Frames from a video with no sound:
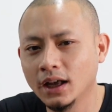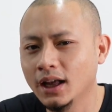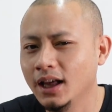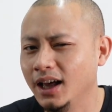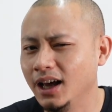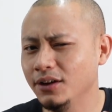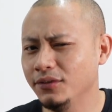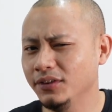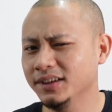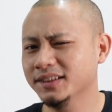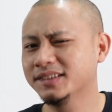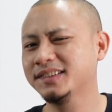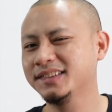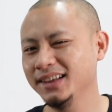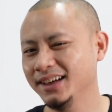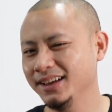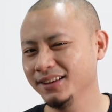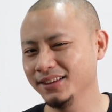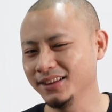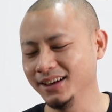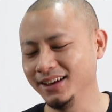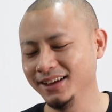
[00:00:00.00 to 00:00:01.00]
Having
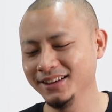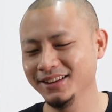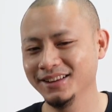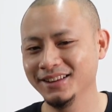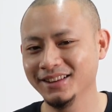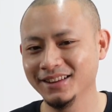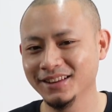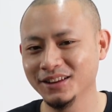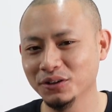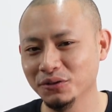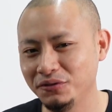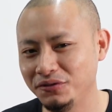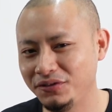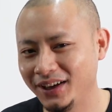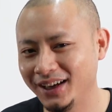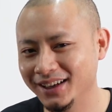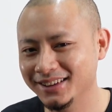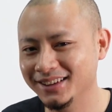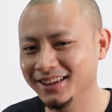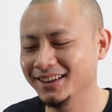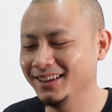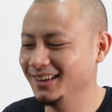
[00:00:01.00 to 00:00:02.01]
said that, the
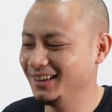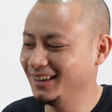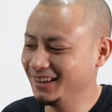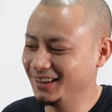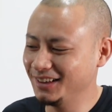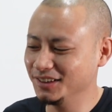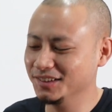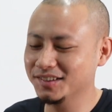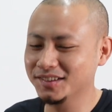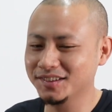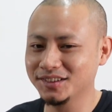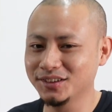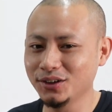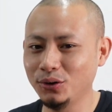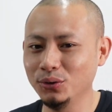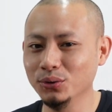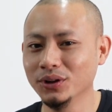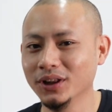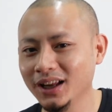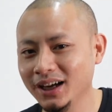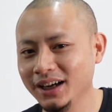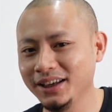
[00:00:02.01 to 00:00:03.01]
fact that it is so
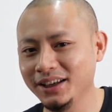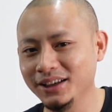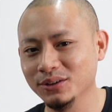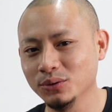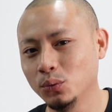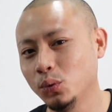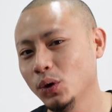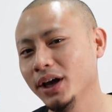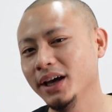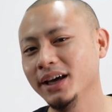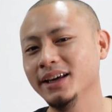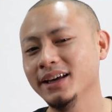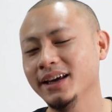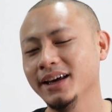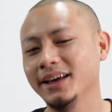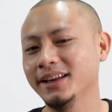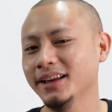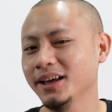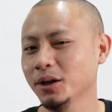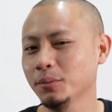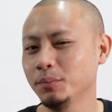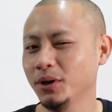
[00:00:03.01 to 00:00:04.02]
light, weighing
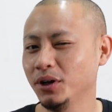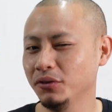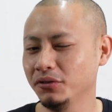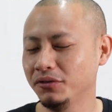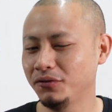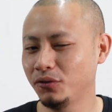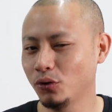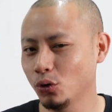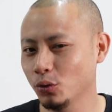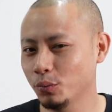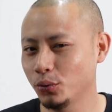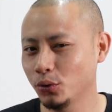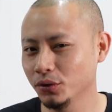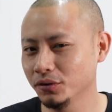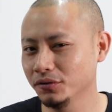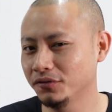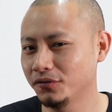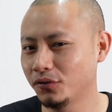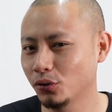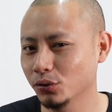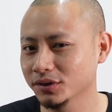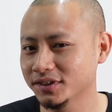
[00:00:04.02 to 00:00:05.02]
in at about
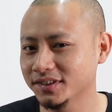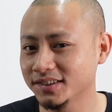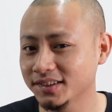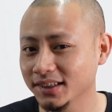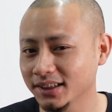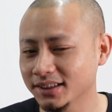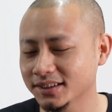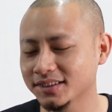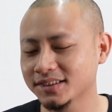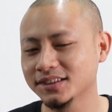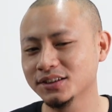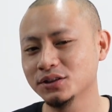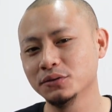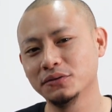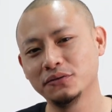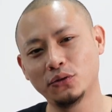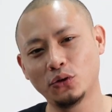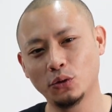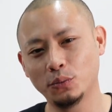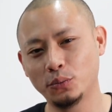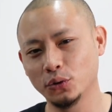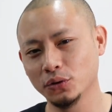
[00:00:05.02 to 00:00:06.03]
4.46 to
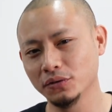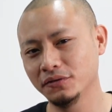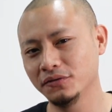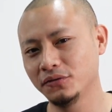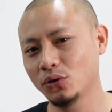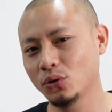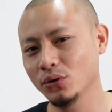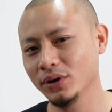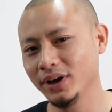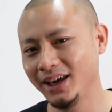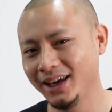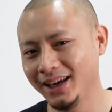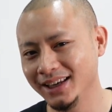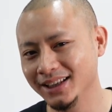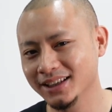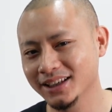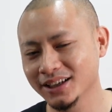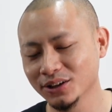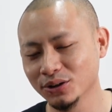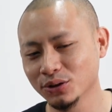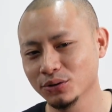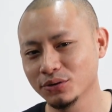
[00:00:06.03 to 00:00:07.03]
4.48
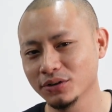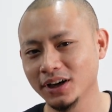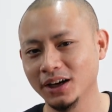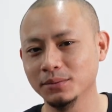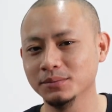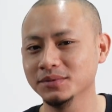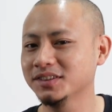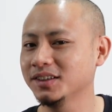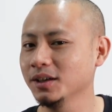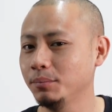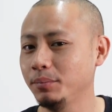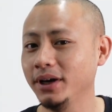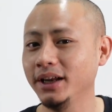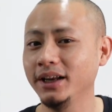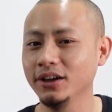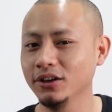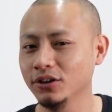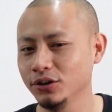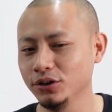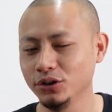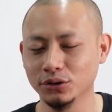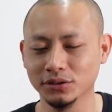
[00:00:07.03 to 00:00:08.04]
kilograms
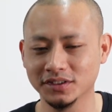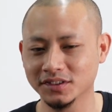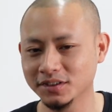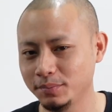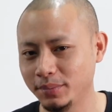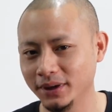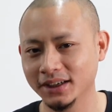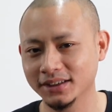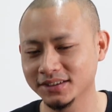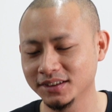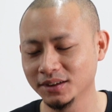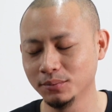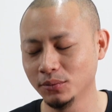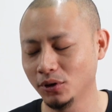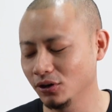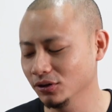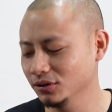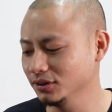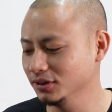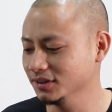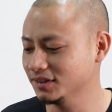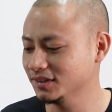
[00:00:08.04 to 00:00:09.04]
depending on your specs and
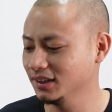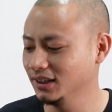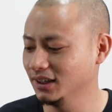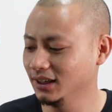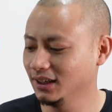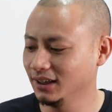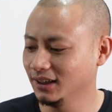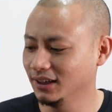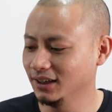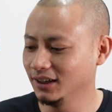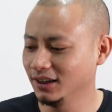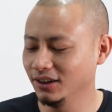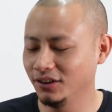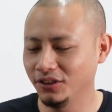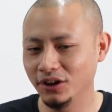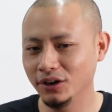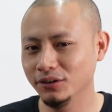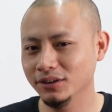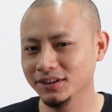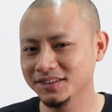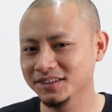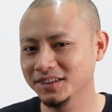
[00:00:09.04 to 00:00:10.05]
models,
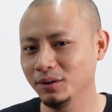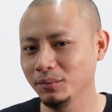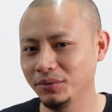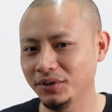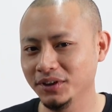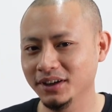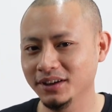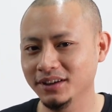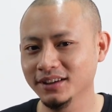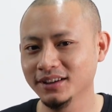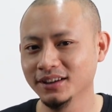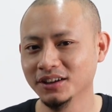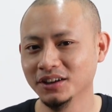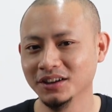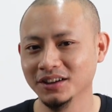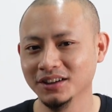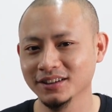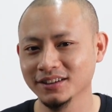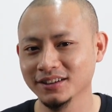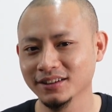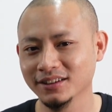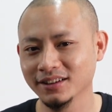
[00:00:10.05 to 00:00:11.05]
there is something
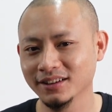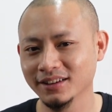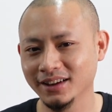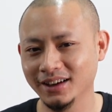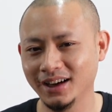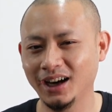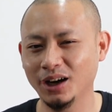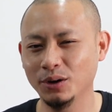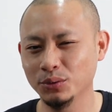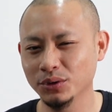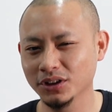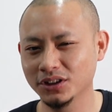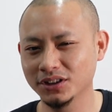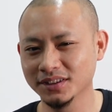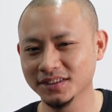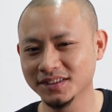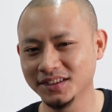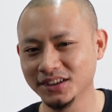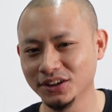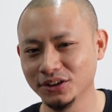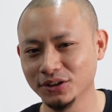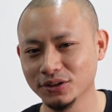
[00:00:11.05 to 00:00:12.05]
that I would
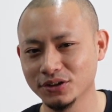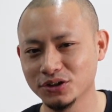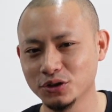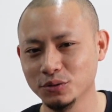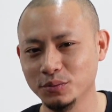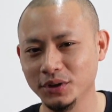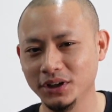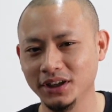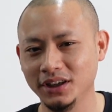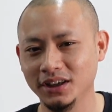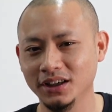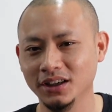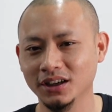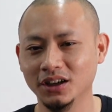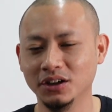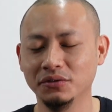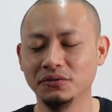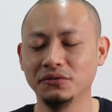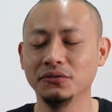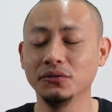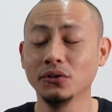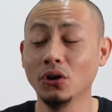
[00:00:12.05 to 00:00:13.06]
consider to be a
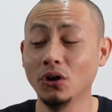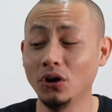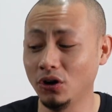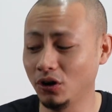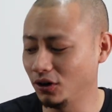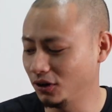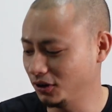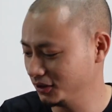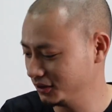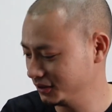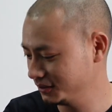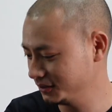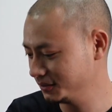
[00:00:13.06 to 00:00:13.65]
flaw.